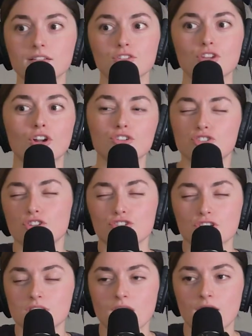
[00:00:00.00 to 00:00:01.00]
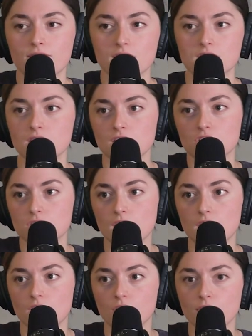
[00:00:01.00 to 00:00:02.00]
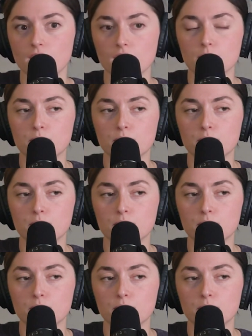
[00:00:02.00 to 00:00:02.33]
So they're just not invested. They just hate it already.